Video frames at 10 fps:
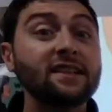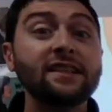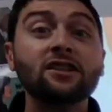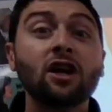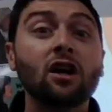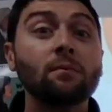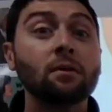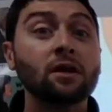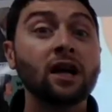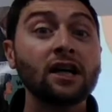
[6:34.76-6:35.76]
is called
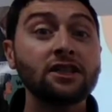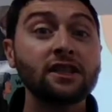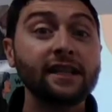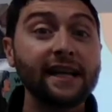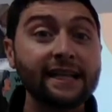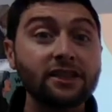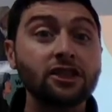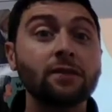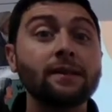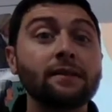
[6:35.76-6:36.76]
Percussion
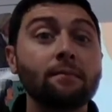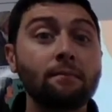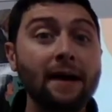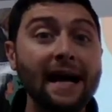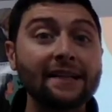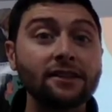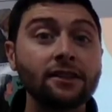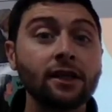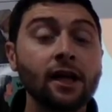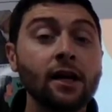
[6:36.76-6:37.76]
Instrument Match
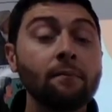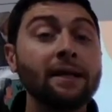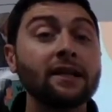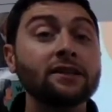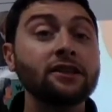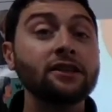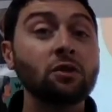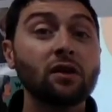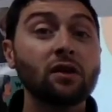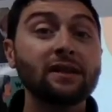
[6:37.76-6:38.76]
because you are
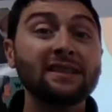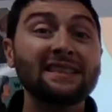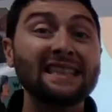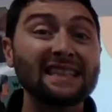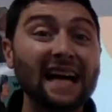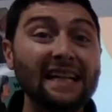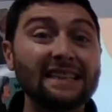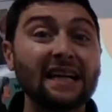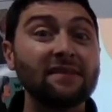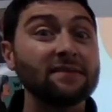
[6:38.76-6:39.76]
going to see lots
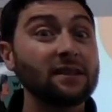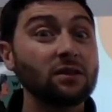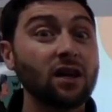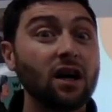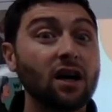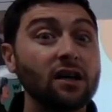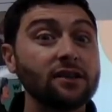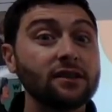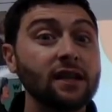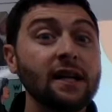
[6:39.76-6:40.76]
of little
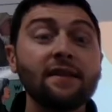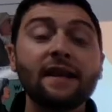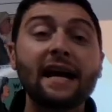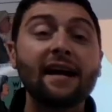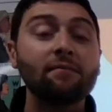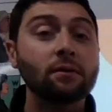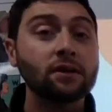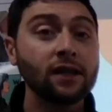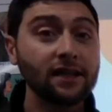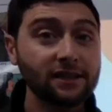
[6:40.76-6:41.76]
cards that have
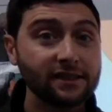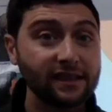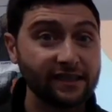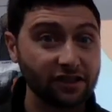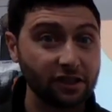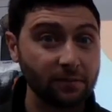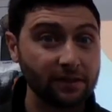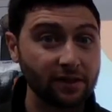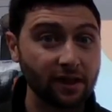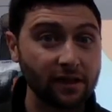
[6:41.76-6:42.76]
percussion instruments
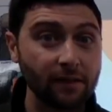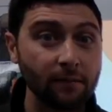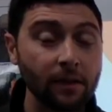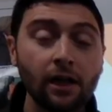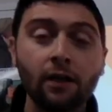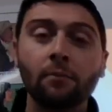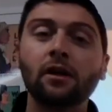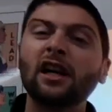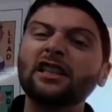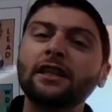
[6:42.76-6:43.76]
on them.
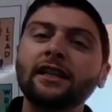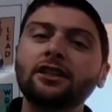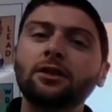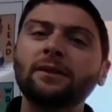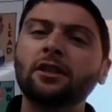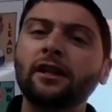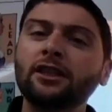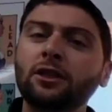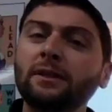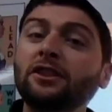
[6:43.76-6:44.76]
Percussion instruments are
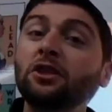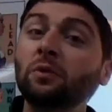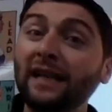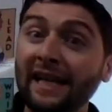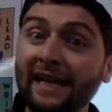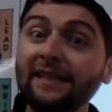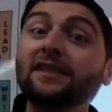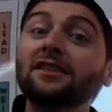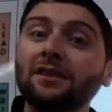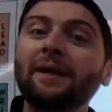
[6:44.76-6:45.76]
instruments you would hit
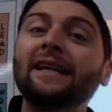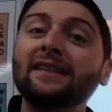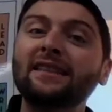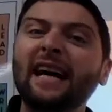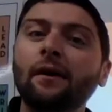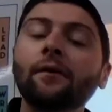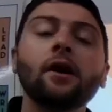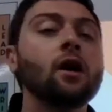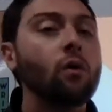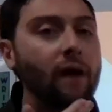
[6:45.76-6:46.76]
to make a sound
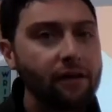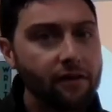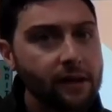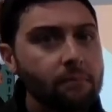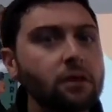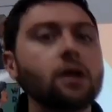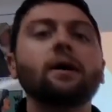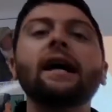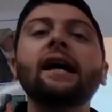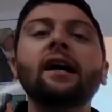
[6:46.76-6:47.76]
rather than blow
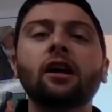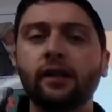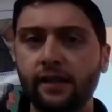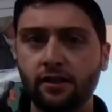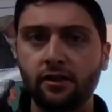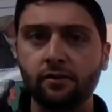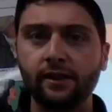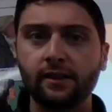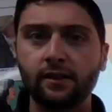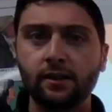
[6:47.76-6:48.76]
air into
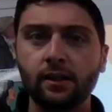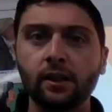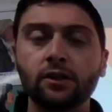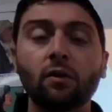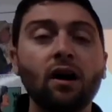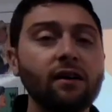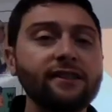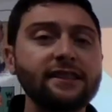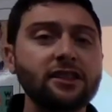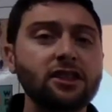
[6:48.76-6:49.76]
it. So all
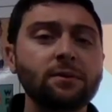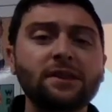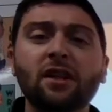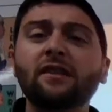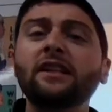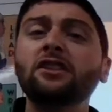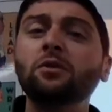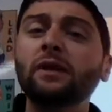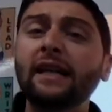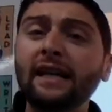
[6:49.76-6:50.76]
these instruments are things you
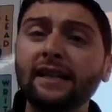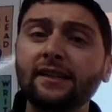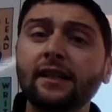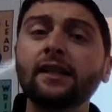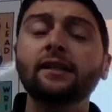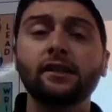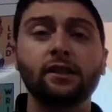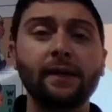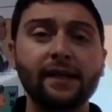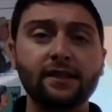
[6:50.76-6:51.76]
would hit to
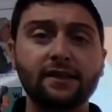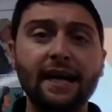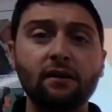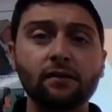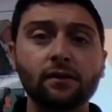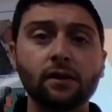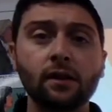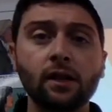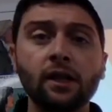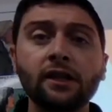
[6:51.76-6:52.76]
make a sound.
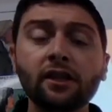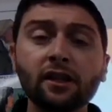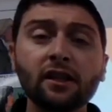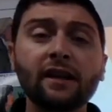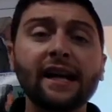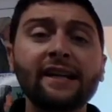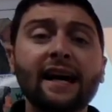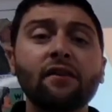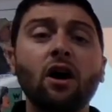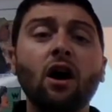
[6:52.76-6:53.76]
You're going to lay
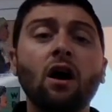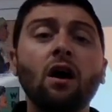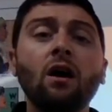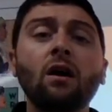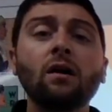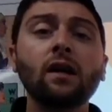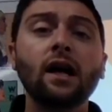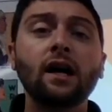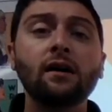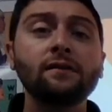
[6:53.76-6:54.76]
down all
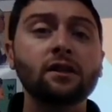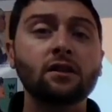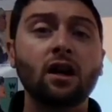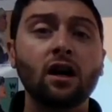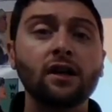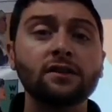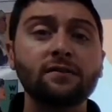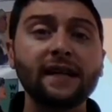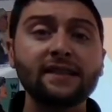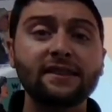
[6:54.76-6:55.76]
of your cards
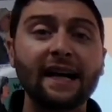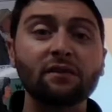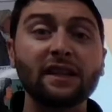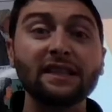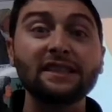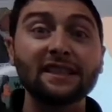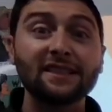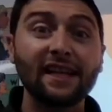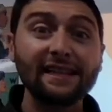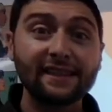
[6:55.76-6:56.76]
face down just
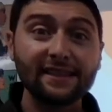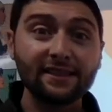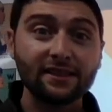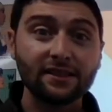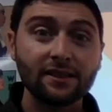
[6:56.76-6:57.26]
like this,